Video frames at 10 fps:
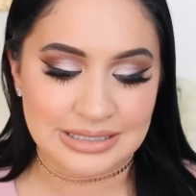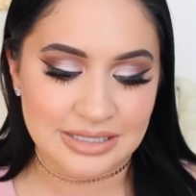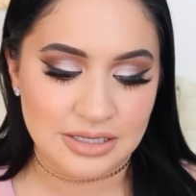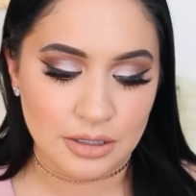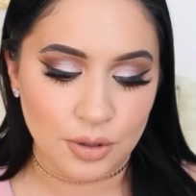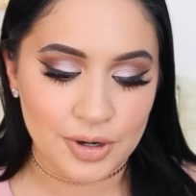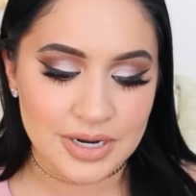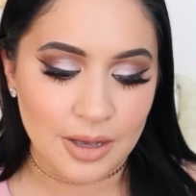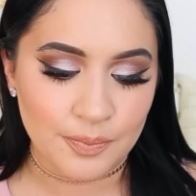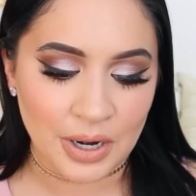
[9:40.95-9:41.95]
This is the
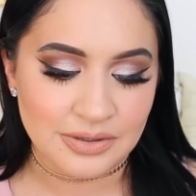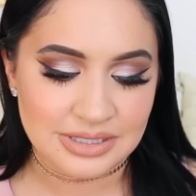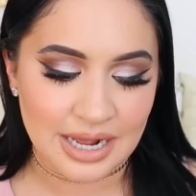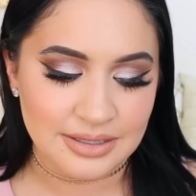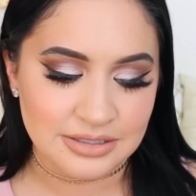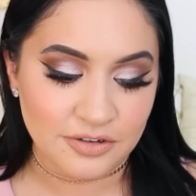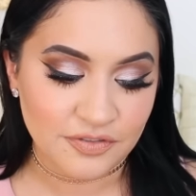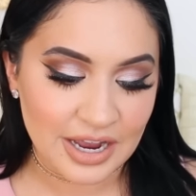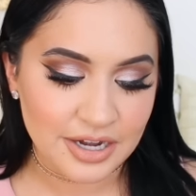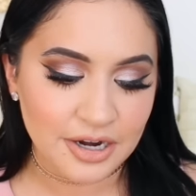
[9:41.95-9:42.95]
L'Oreal Brow Stylist
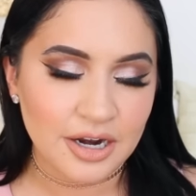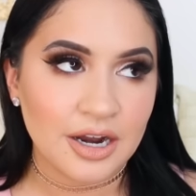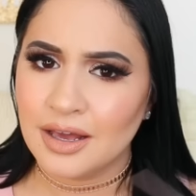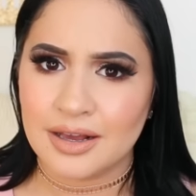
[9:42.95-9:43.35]
Definer.